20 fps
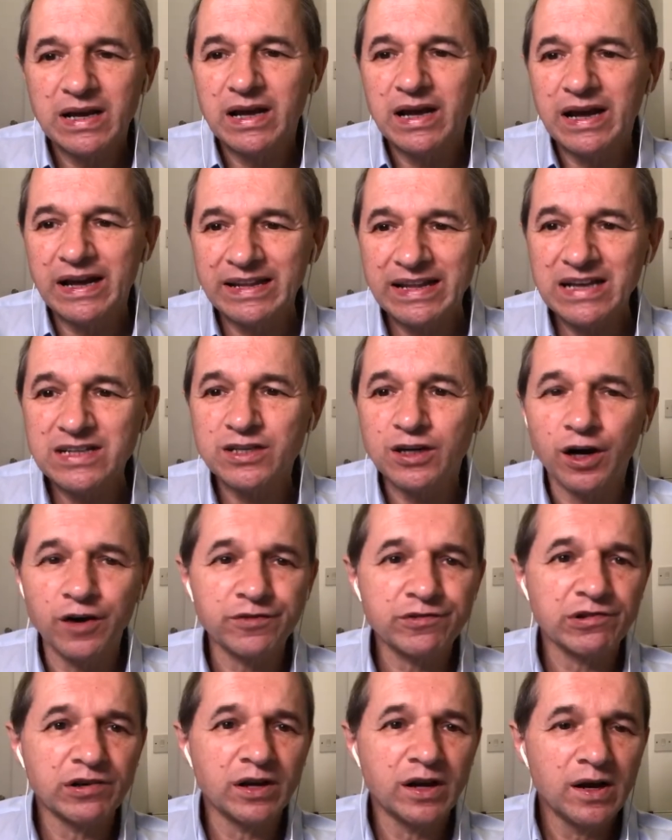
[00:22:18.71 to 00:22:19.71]
And that's
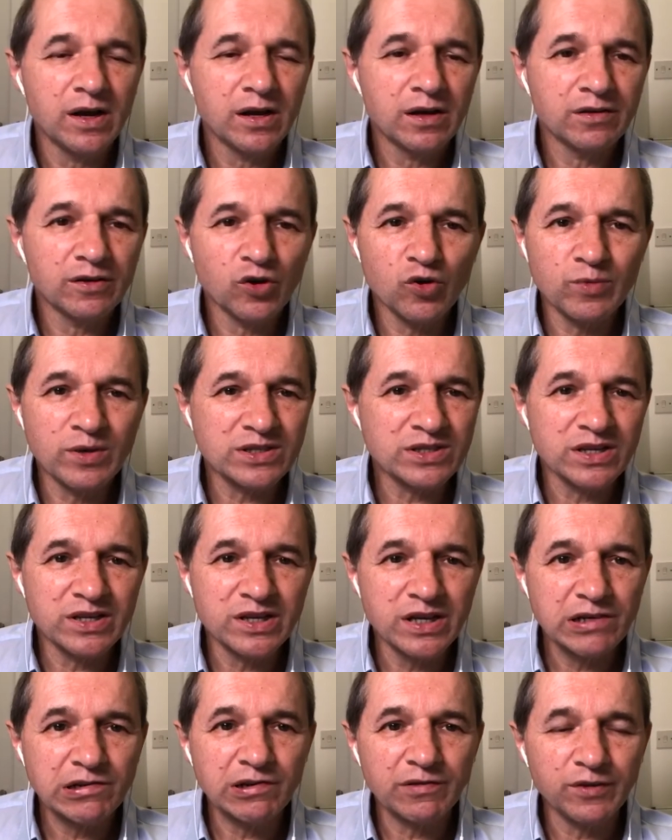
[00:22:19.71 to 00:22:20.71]
after a, almost a
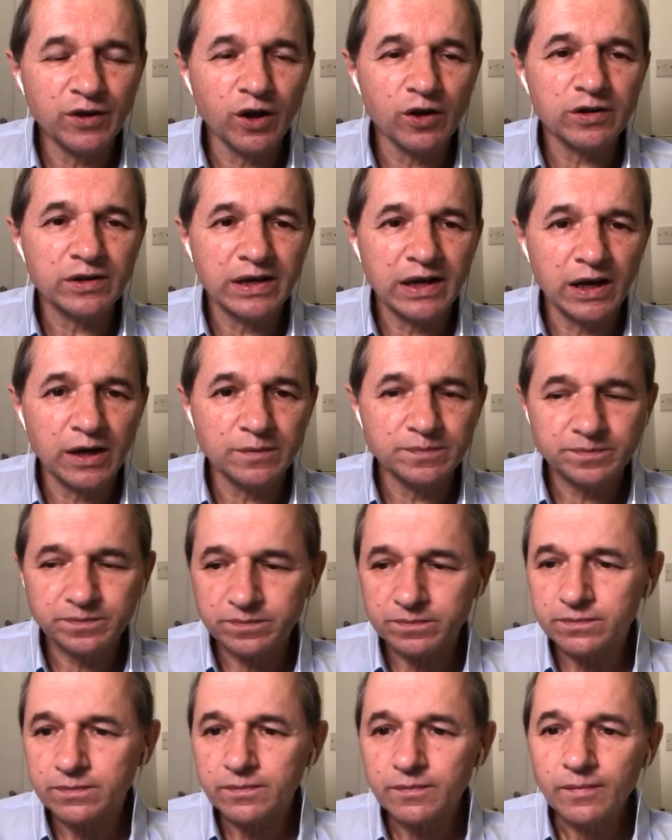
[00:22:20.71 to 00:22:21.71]
year of lockdown,
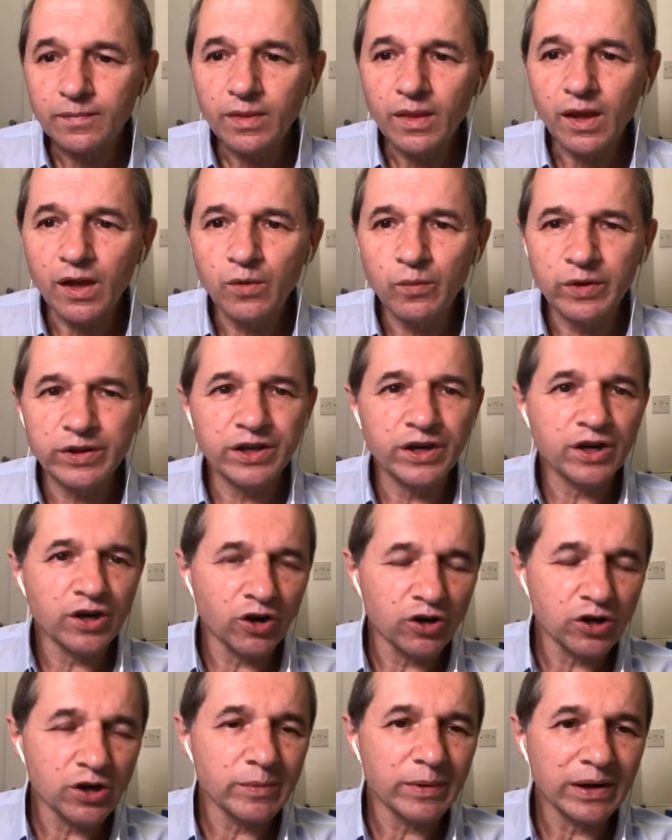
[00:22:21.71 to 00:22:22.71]
where the
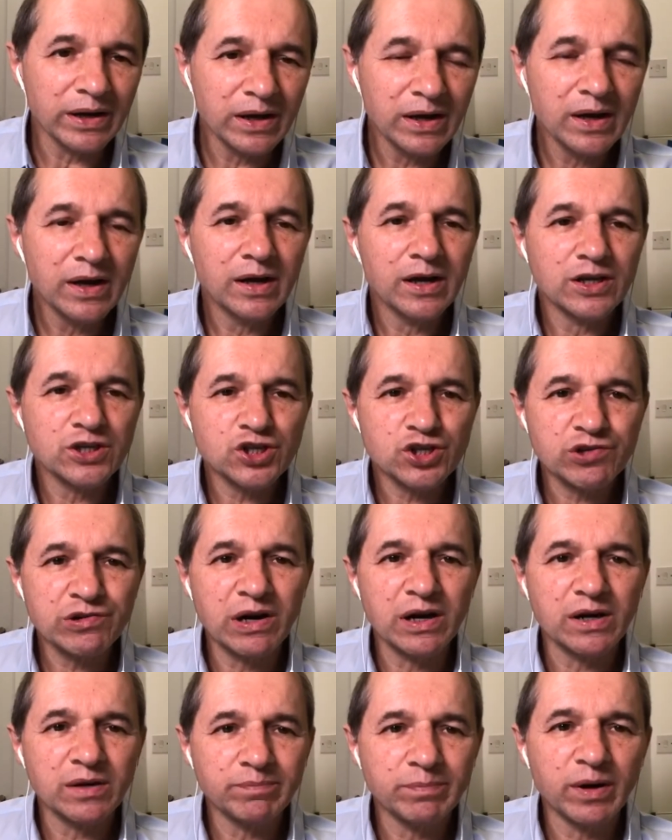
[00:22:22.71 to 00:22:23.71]
economy has
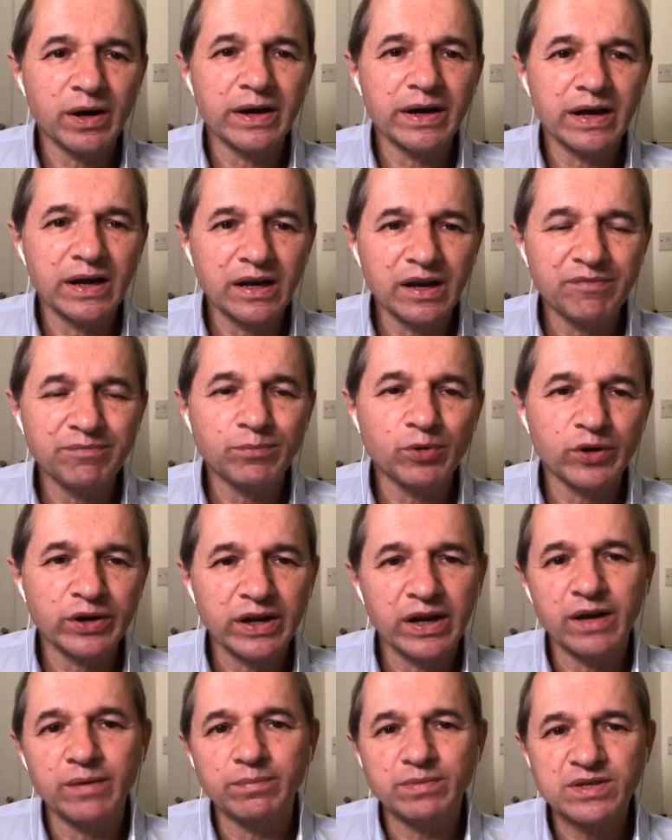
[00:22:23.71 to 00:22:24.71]
shrunk by eleven point
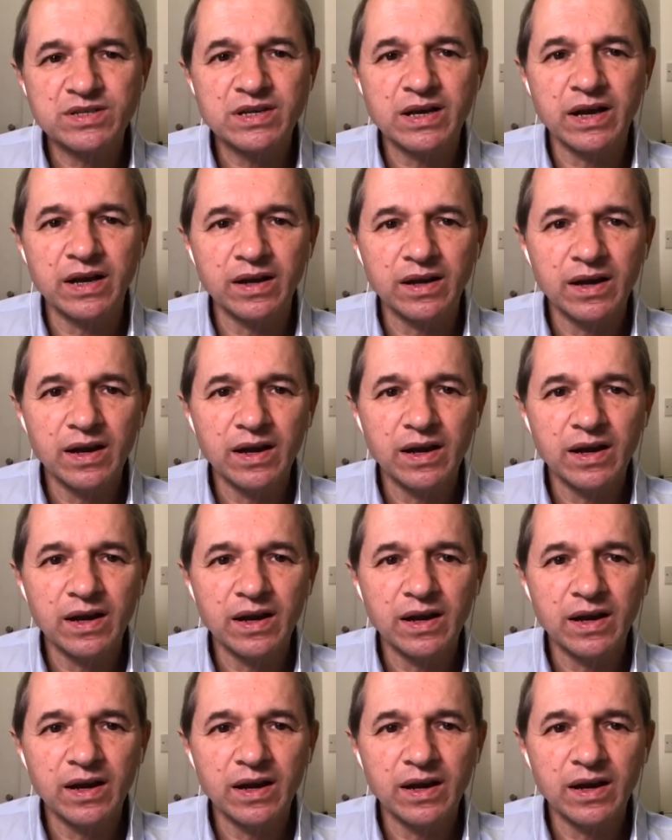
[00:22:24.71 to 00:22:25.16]
eight percent